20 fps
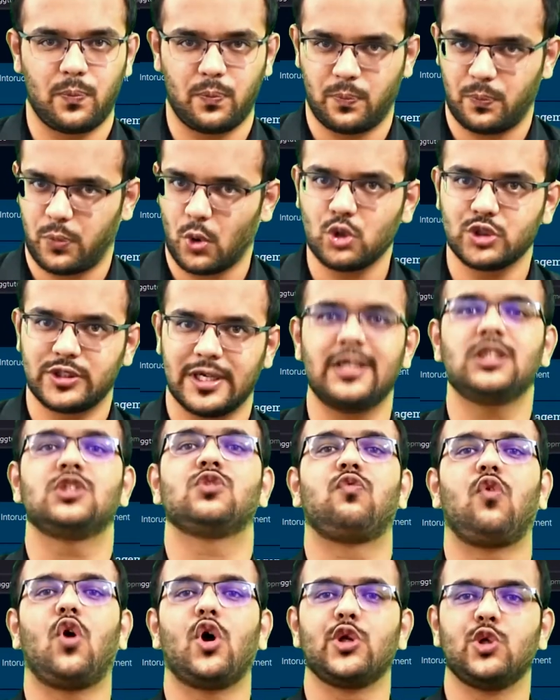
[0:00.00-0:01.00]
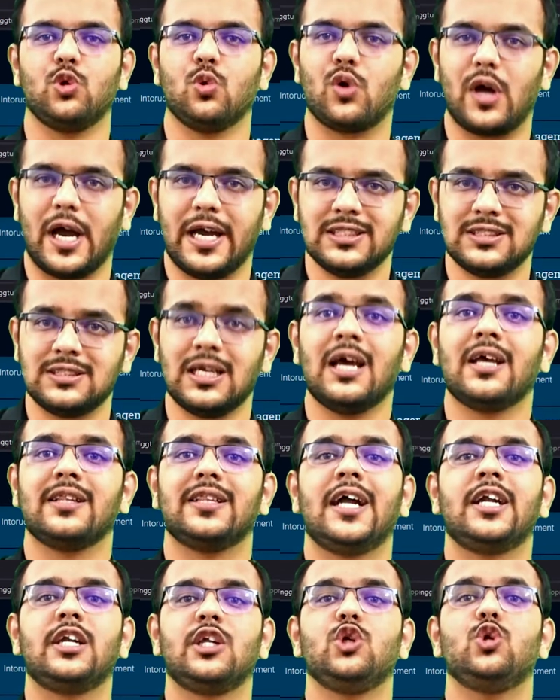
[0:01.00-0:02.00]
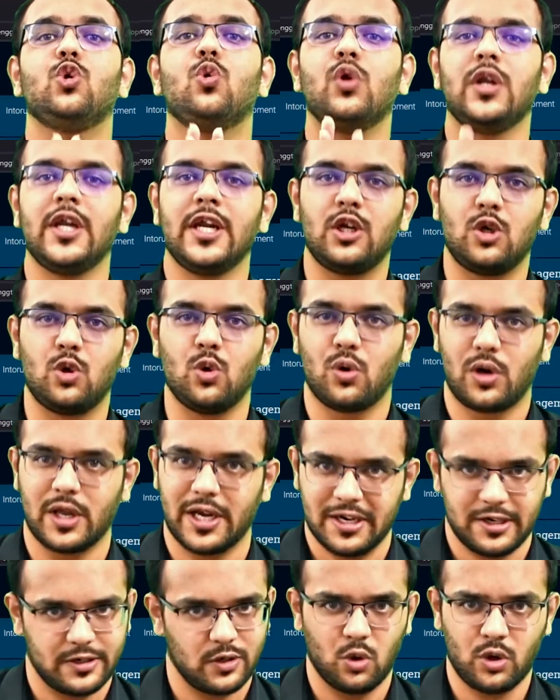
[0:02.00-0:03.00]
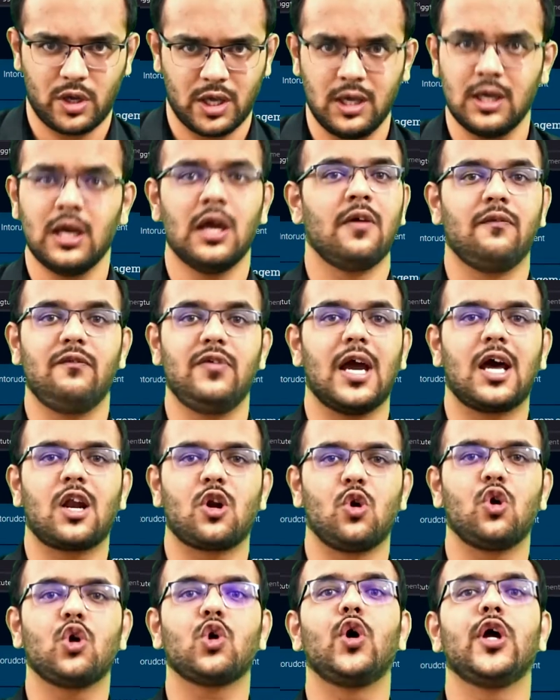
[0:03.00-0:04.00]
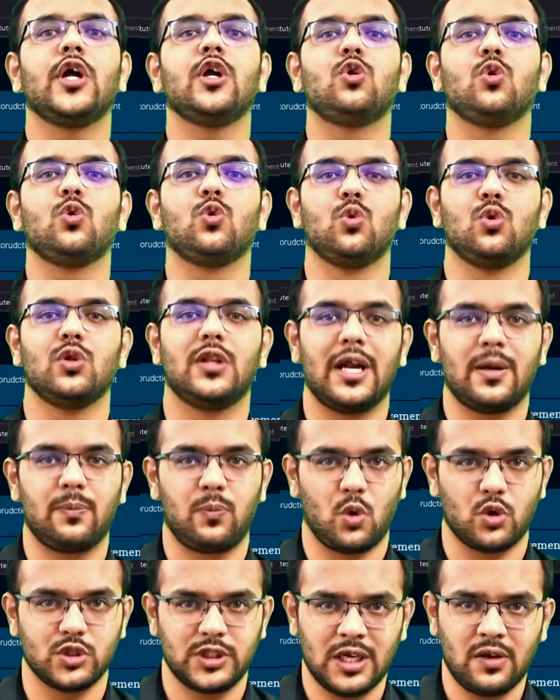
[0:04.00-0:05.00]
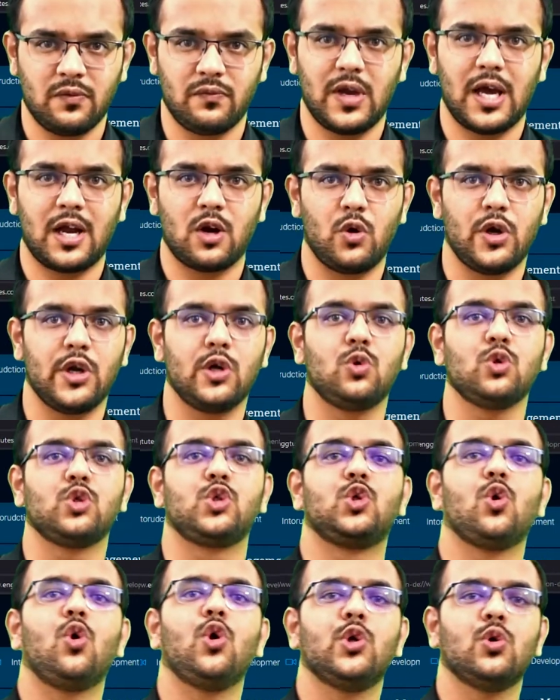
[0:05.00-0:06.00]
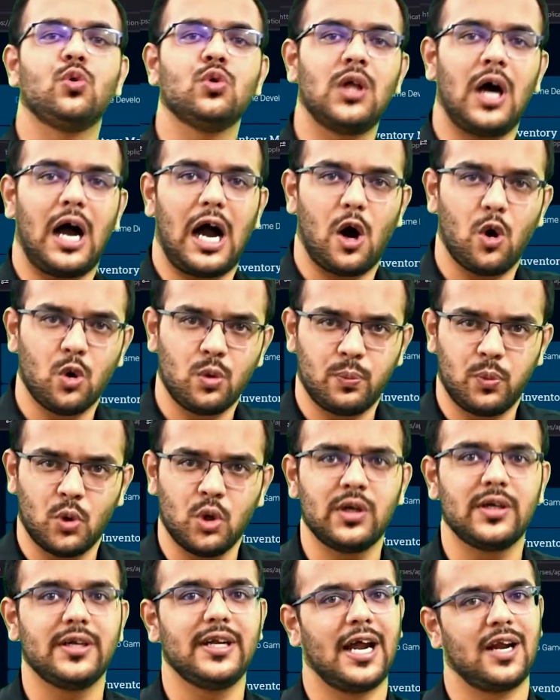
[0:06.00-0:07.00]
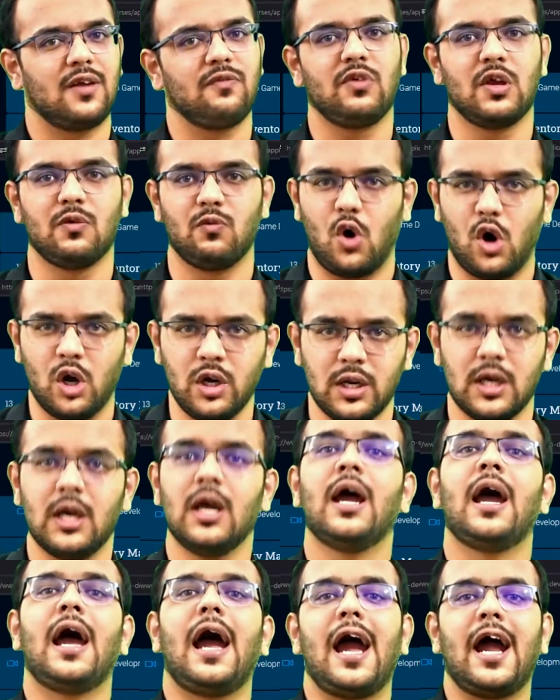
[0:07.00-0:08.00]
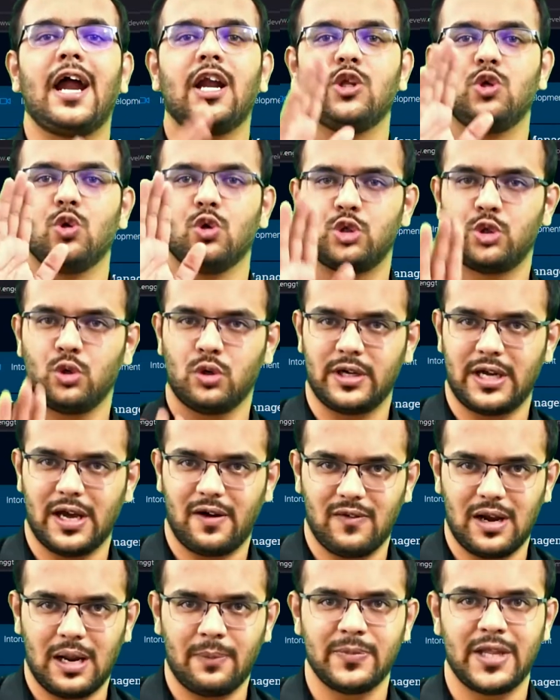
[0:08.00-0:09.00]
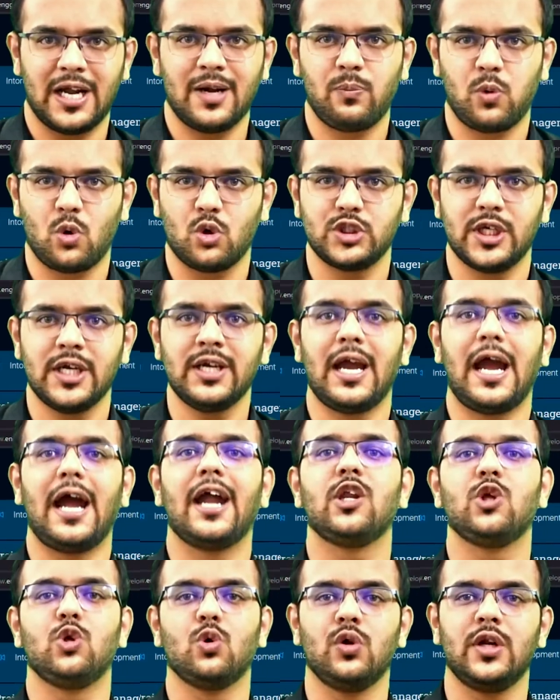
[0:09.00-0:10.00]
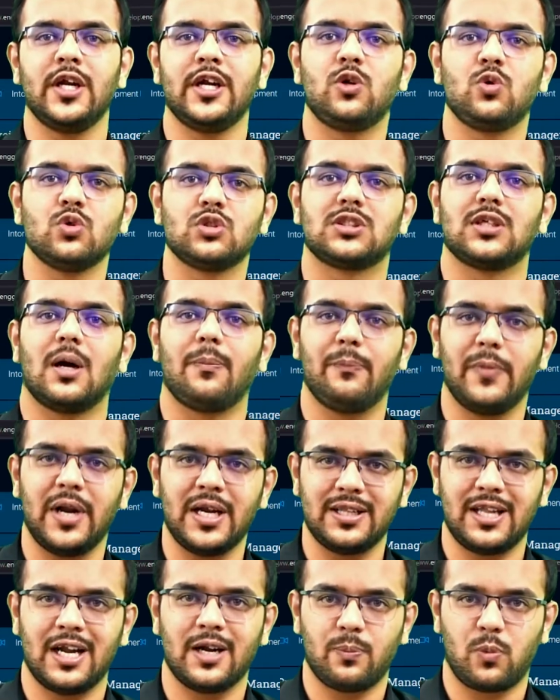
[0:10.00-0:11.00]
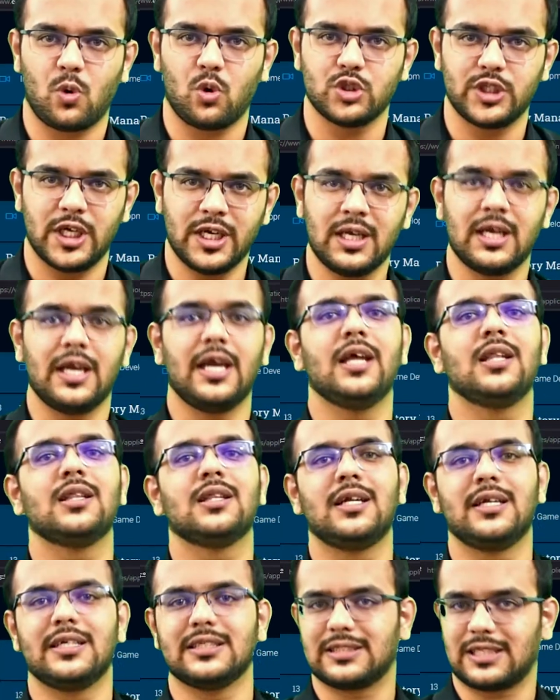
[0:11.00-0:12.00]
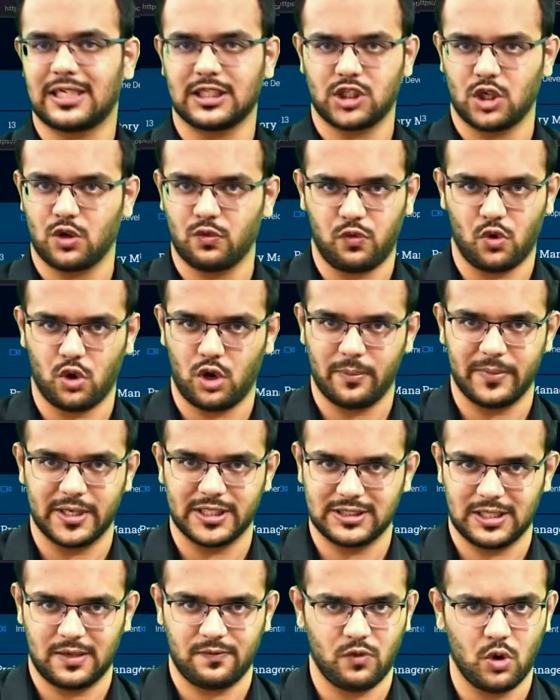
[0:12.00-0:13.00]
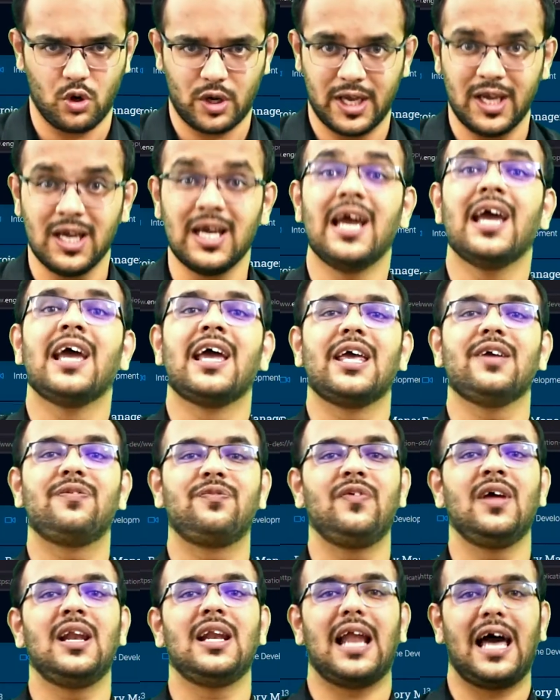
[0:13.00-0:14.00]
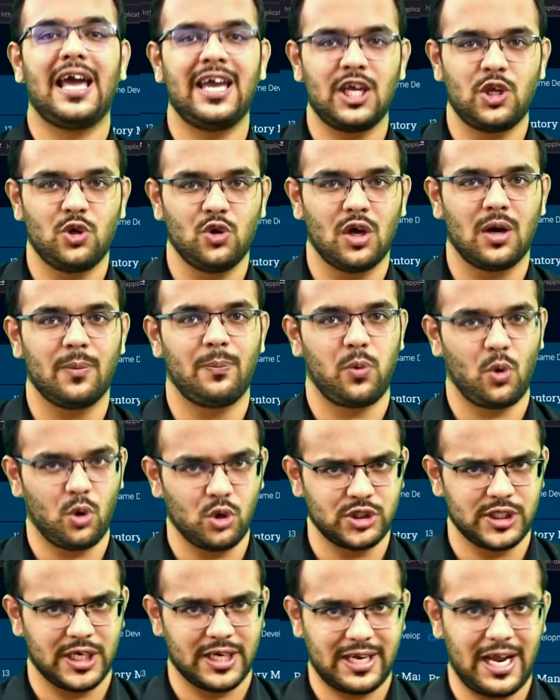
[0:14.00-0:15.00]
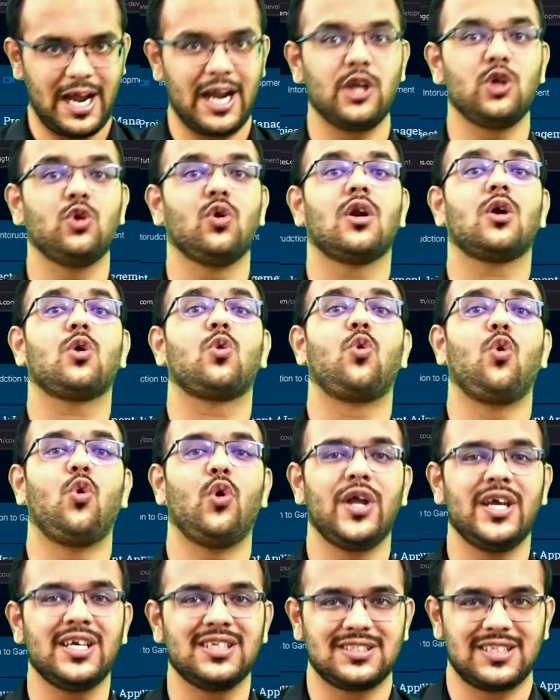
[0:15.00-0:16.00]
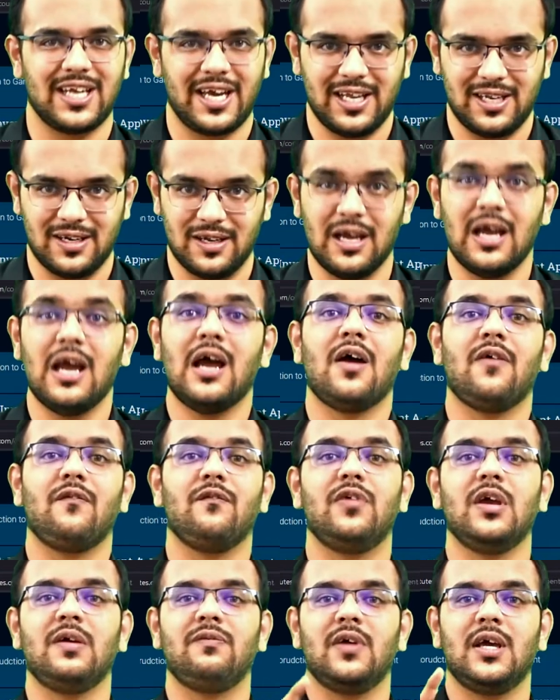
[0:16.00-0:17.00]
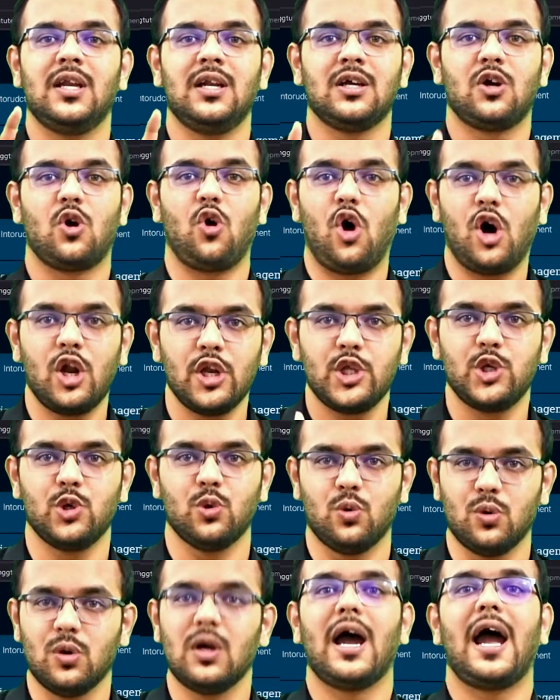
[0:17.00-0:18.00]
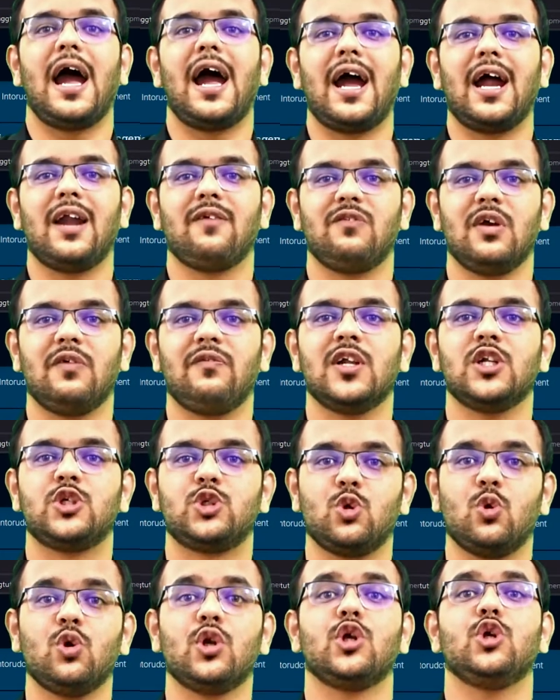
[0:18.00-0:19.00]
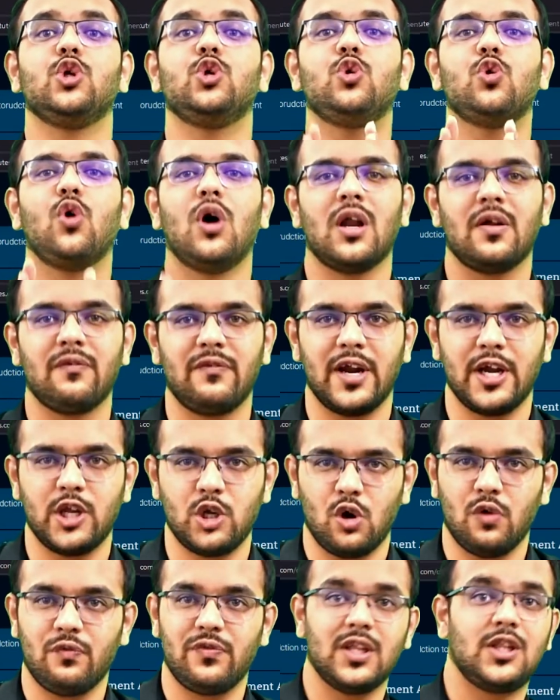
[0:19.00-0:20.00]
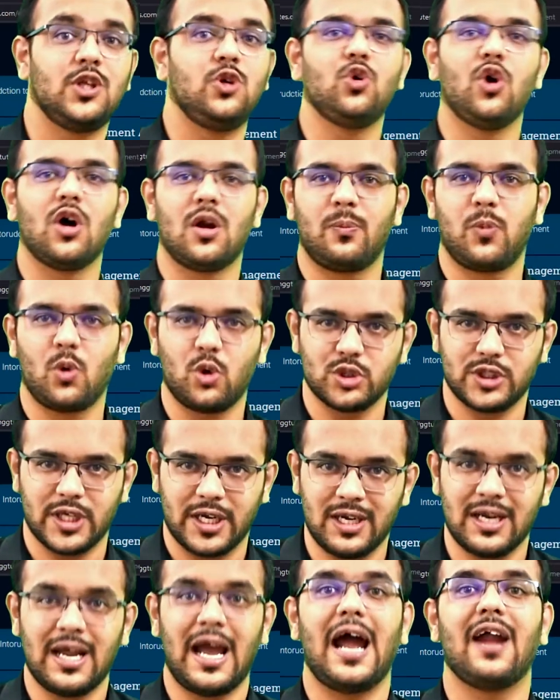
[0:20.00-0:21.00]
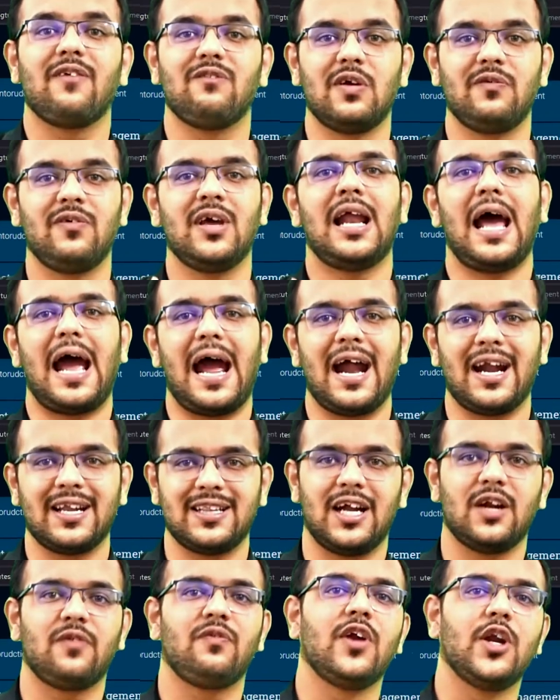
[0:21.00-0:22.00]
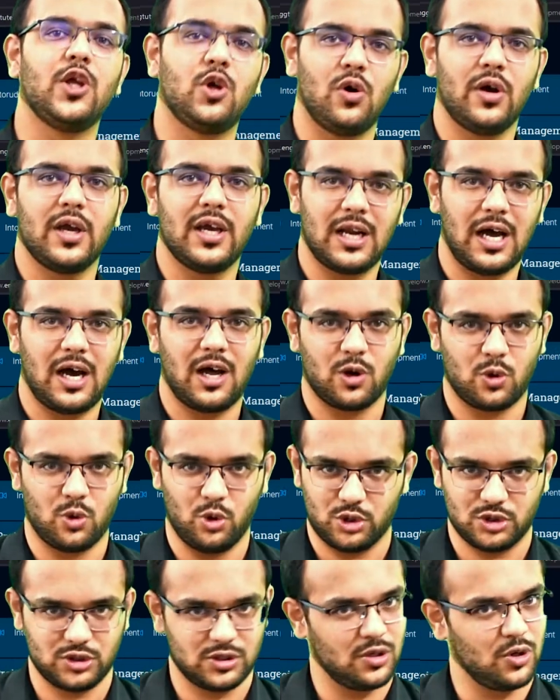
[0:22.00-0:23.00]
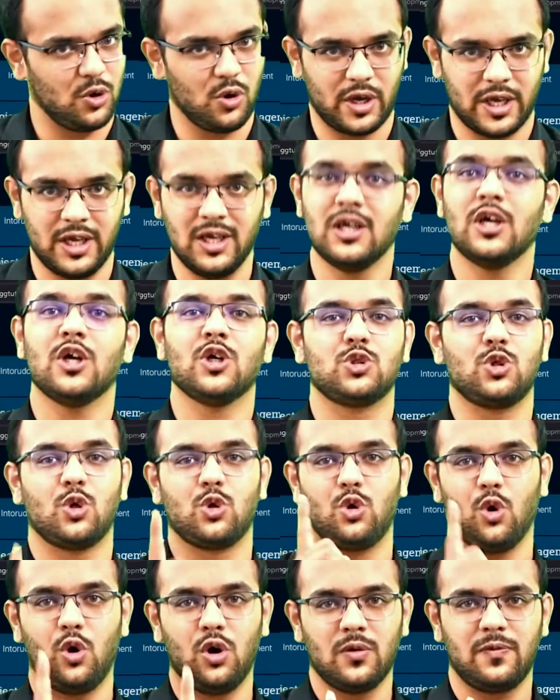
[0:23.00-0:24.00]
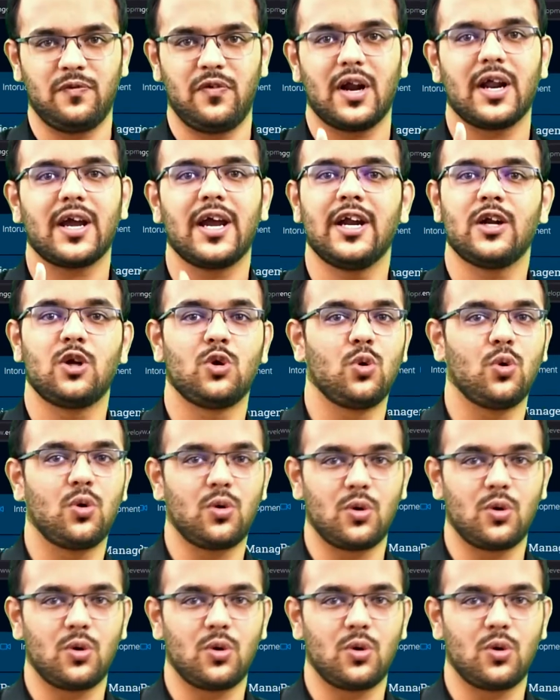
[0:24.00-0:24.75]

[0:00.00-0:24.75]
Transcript: projects for you guys that you need to create. Okay, we are not going to do that project, we are going to show you the output that we want, and you should develop that project, and you need to submit that project in the discussion forum itself. Okay, if we like your project and your coding style, we will call you and we will shoot your video with your project, and we will add that video in our course. Okay, so don't forget to